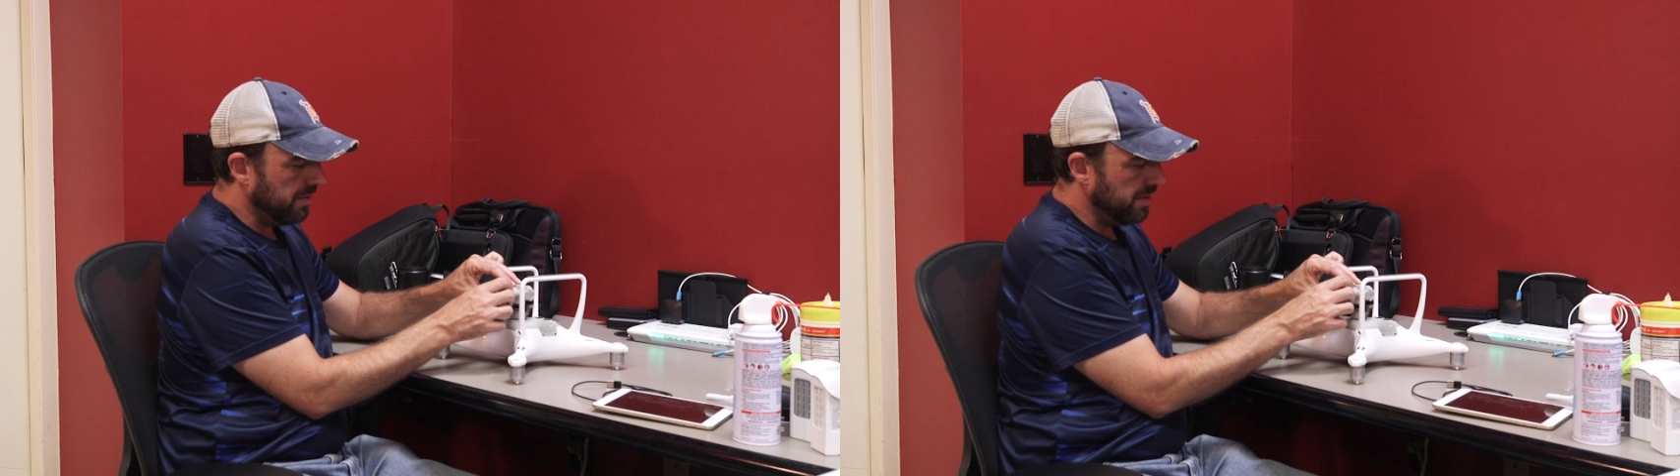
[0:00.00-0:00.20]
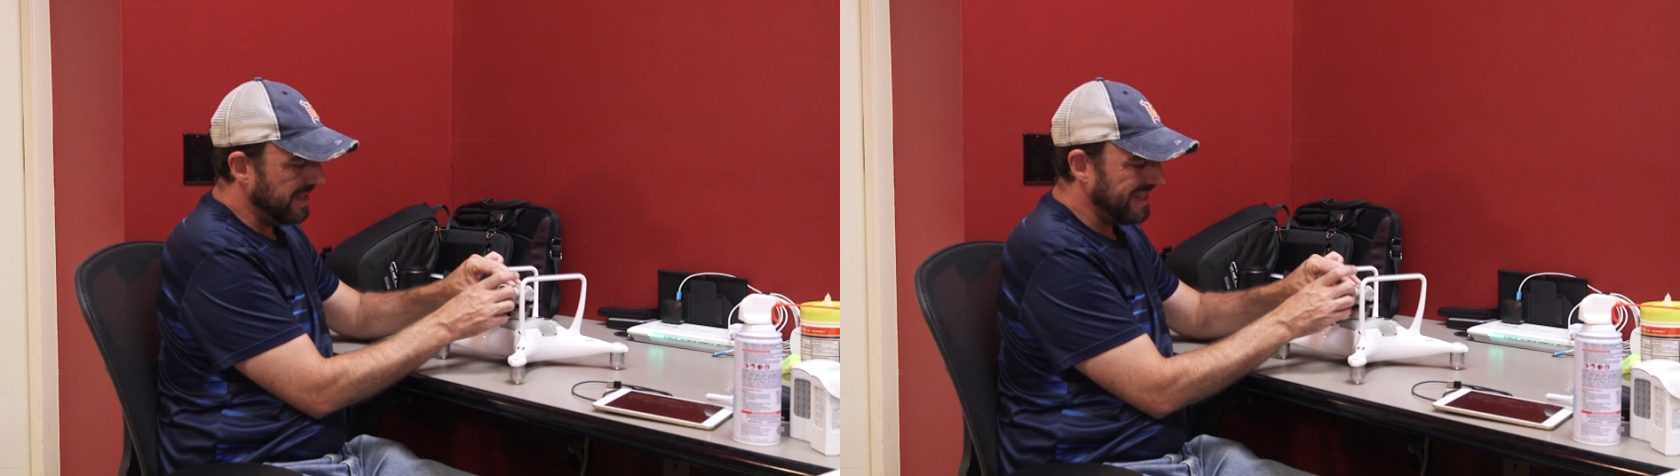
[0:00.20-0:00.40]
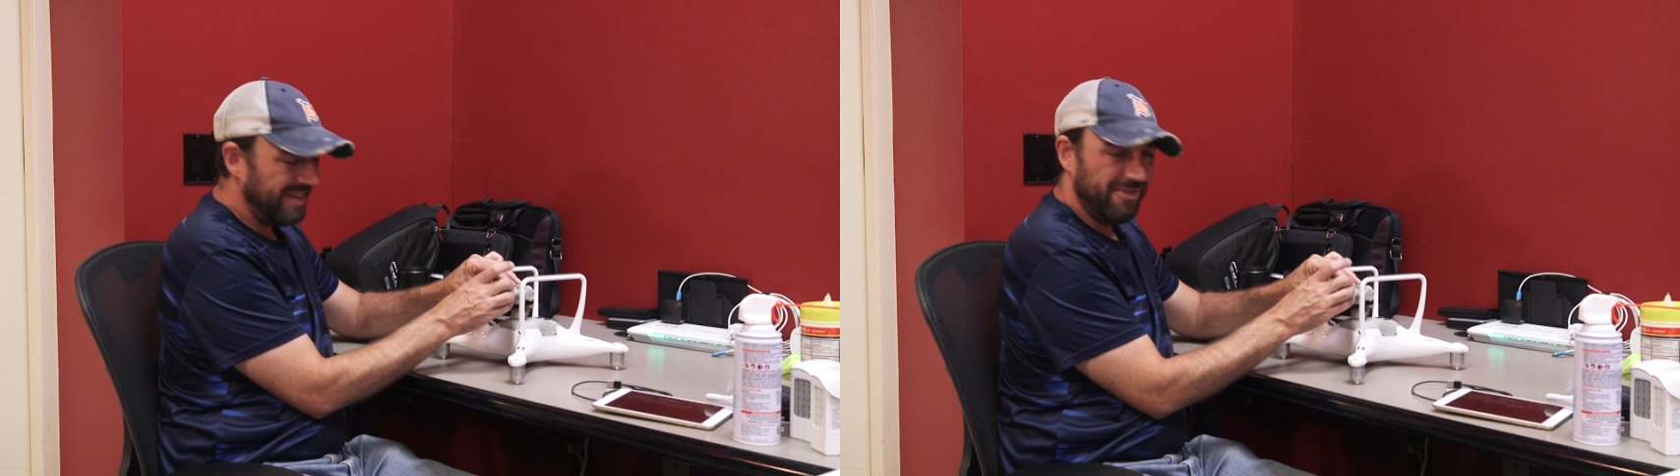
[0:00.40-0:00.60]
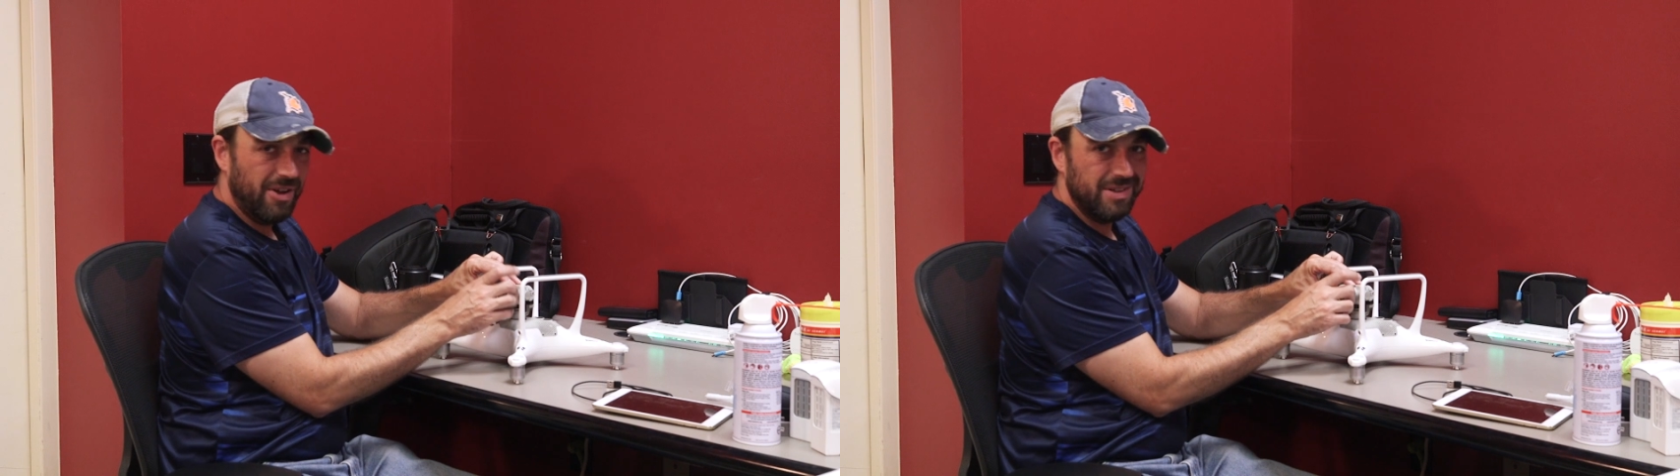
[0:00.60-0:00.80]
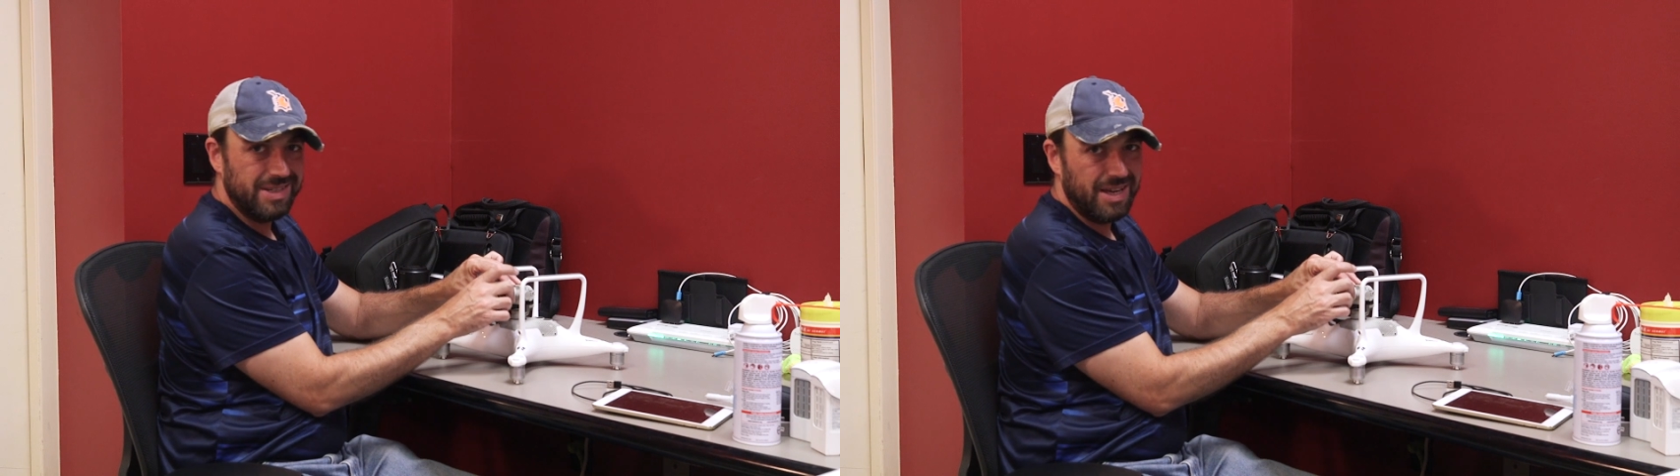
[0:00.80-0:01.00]
the
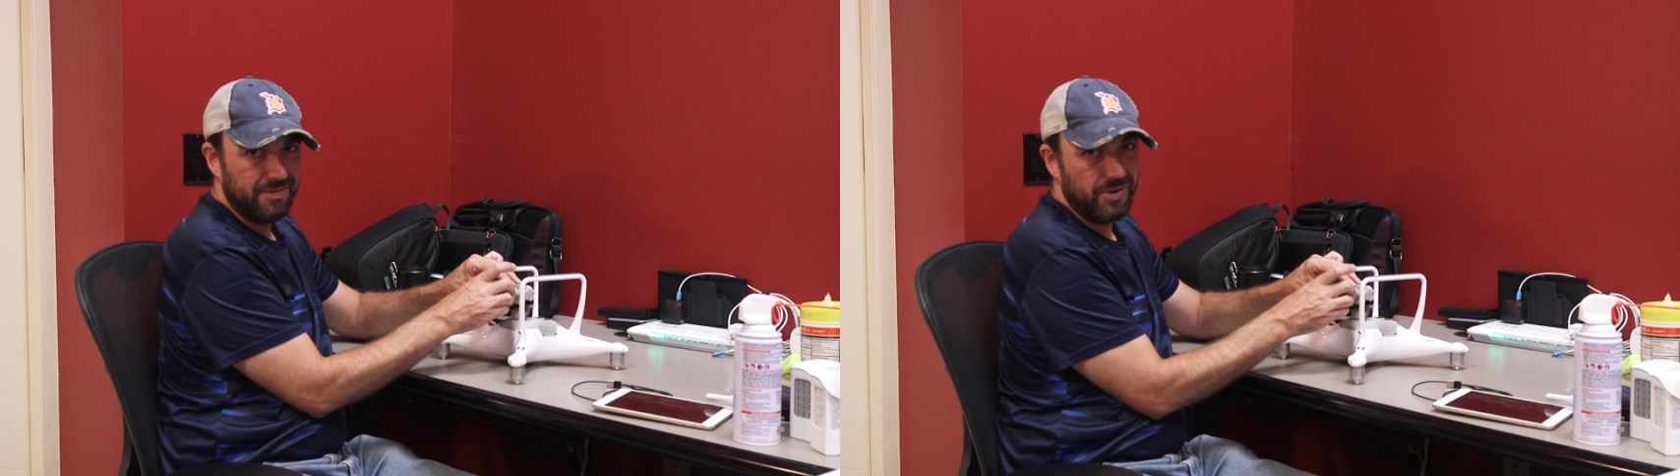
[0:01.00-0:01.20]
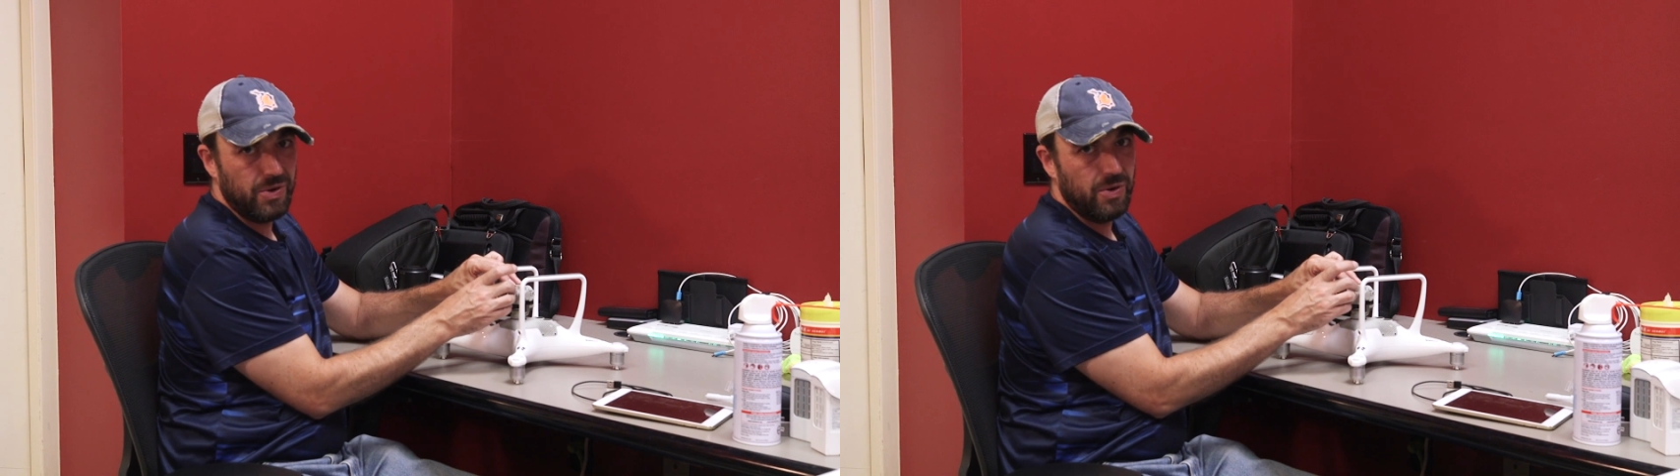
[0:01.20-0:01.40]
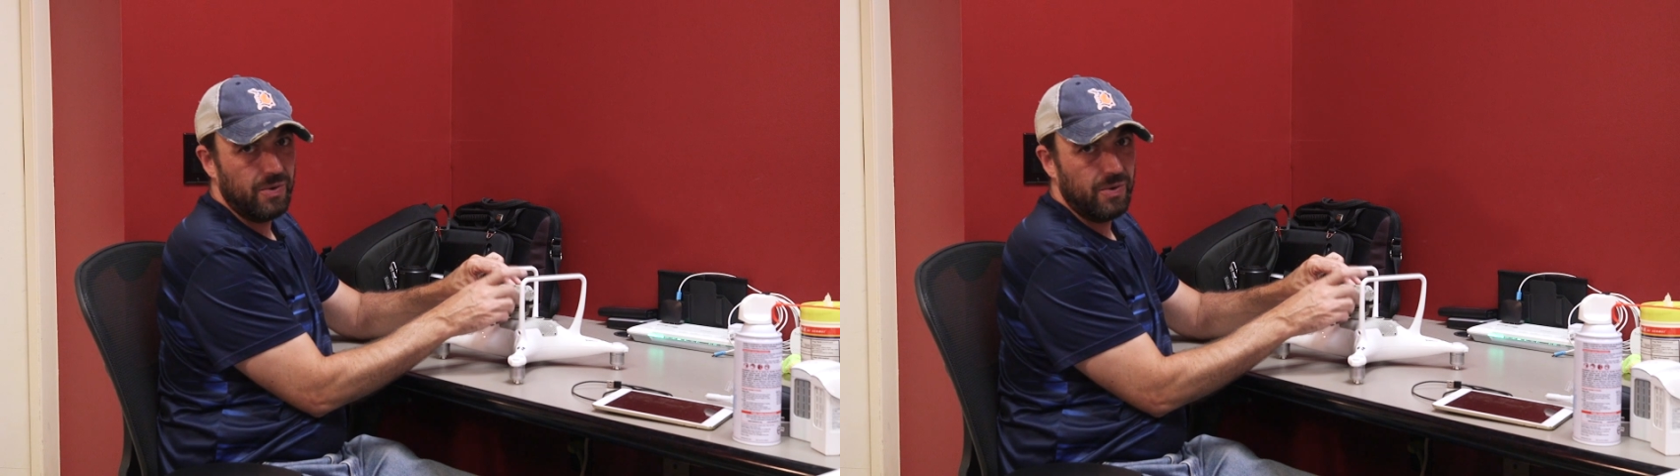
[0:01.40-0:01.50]
default cover